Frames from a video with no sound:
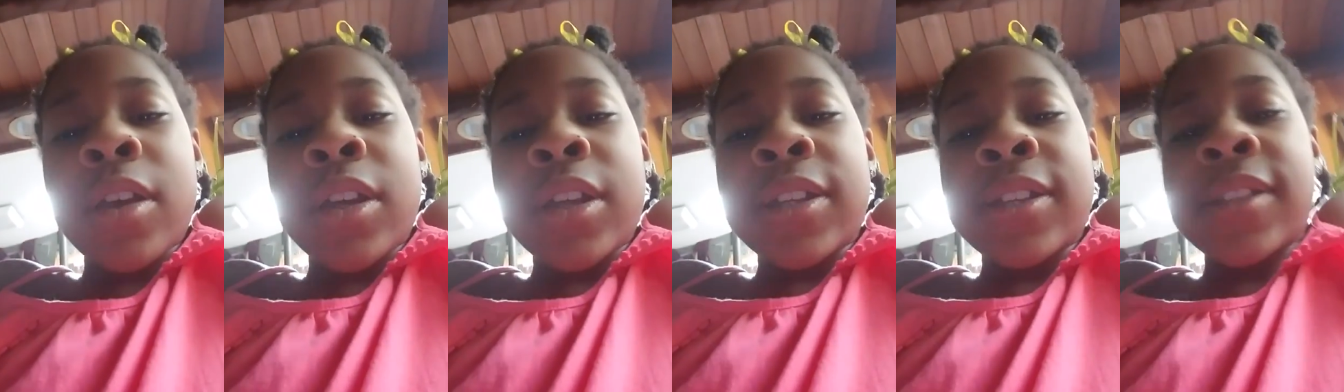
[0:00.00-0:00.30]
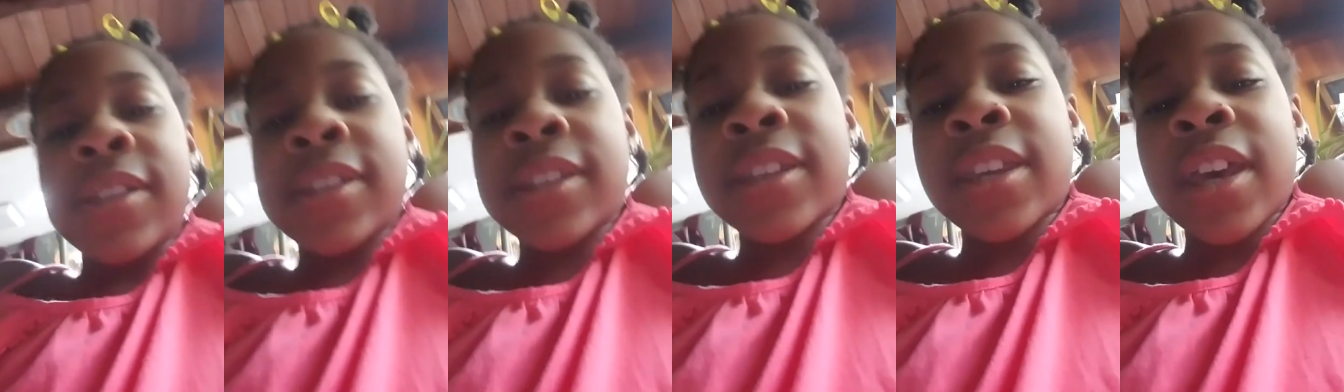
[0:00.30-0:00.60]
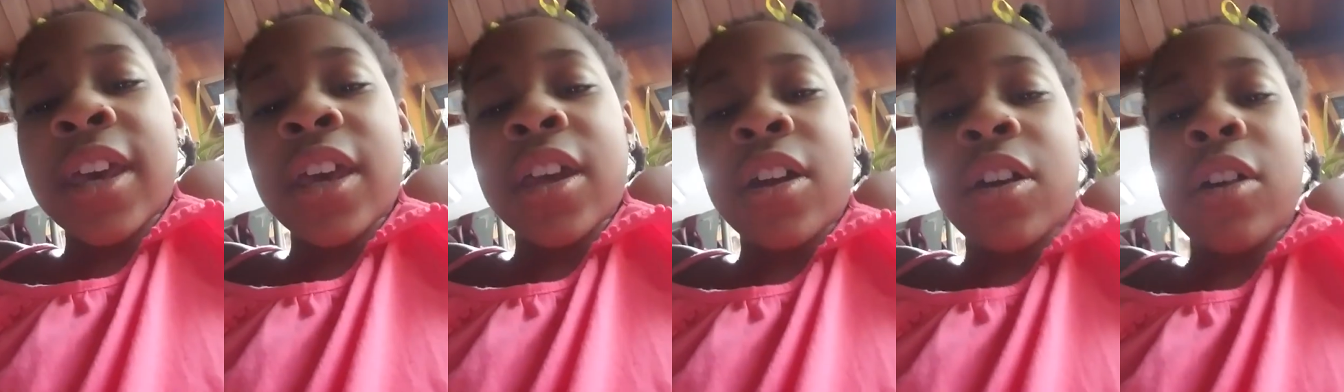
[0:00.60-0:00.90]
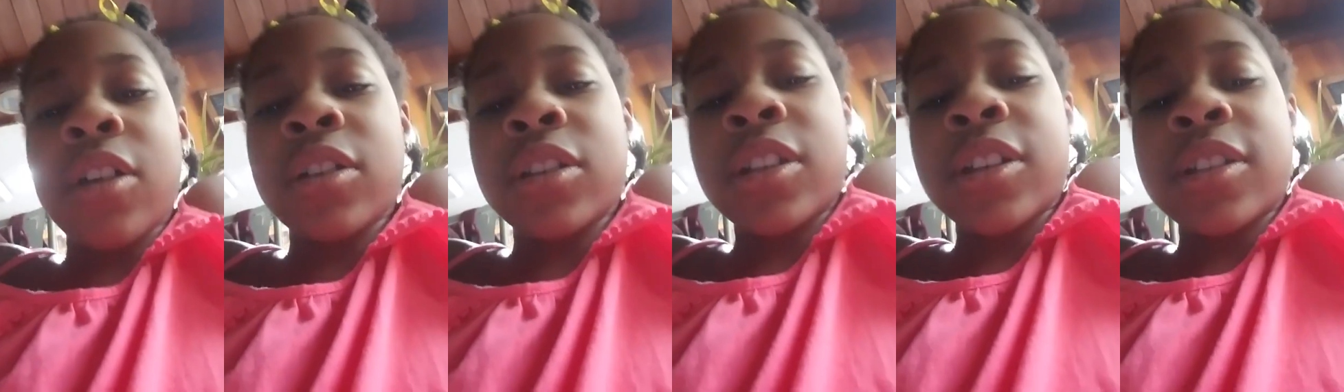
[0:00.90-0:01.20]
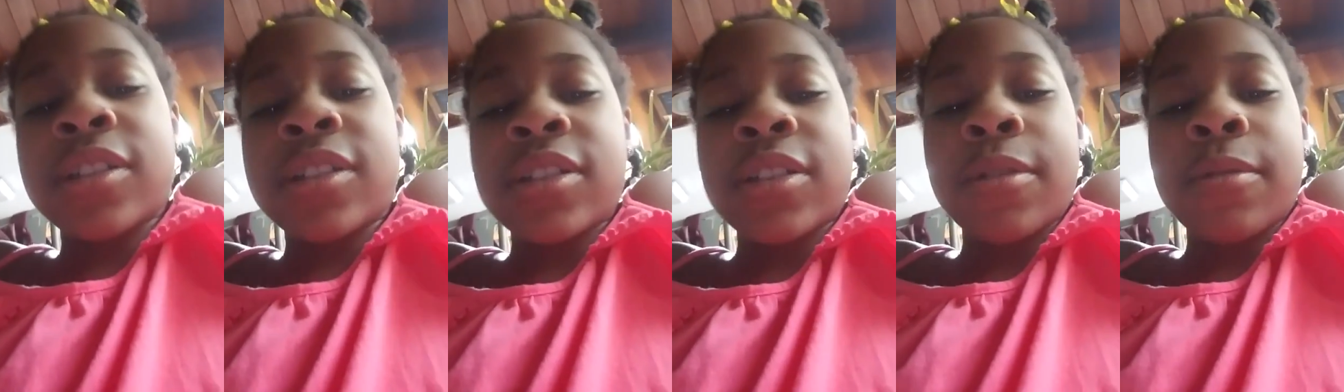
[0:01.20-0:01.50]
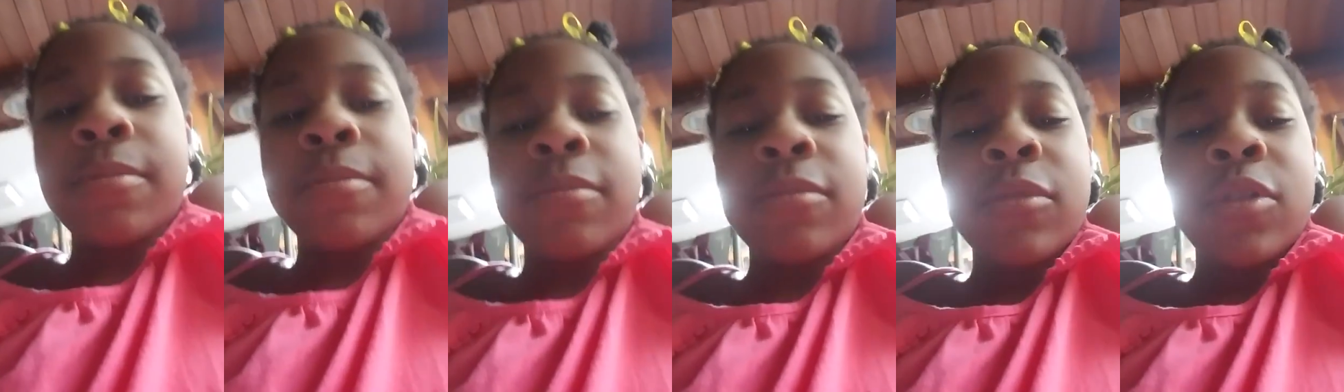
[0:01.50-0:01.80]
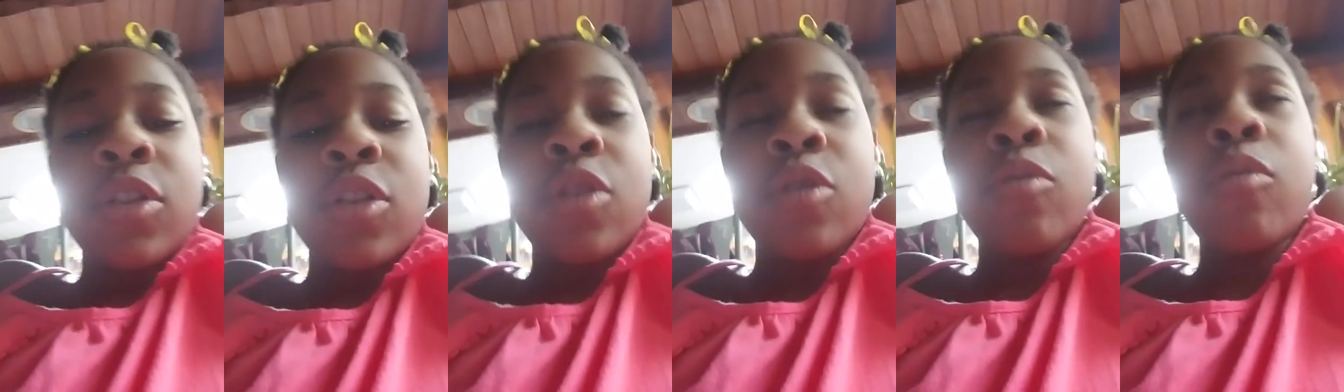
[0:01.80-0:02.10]
skit onto some
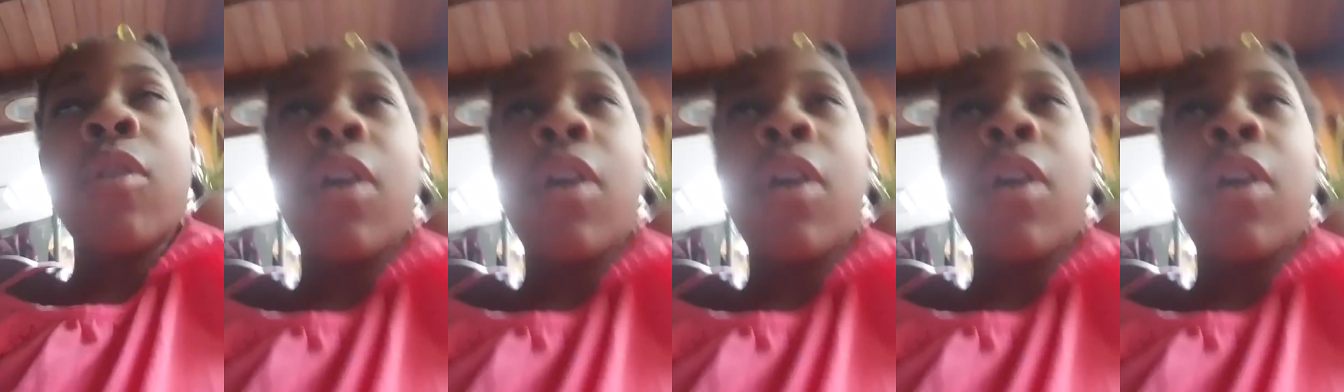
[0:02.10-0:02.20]
new,